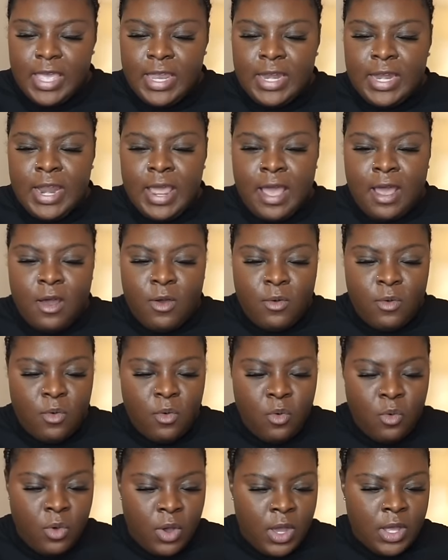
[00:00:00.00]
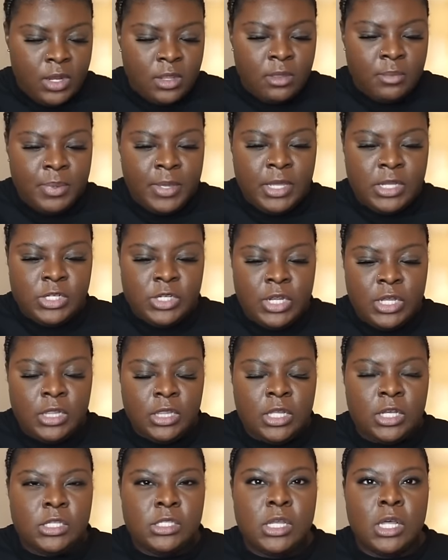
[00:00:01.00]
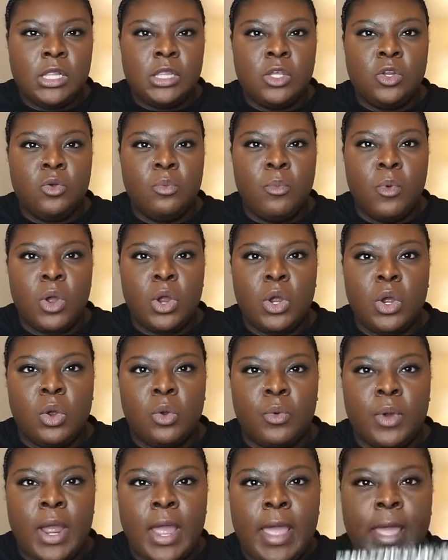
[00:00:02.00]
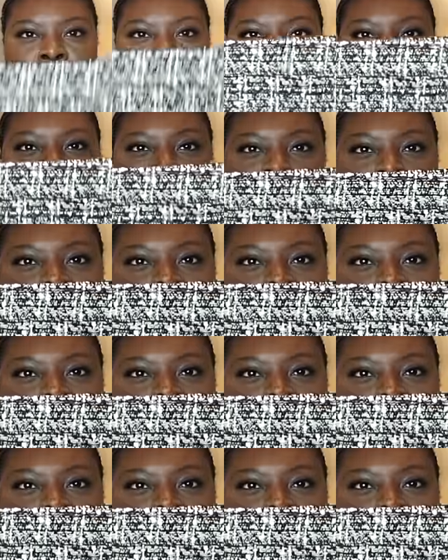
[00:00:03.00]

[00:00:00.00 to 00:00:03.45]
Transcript: Now, on the picture, it looks a little more gray,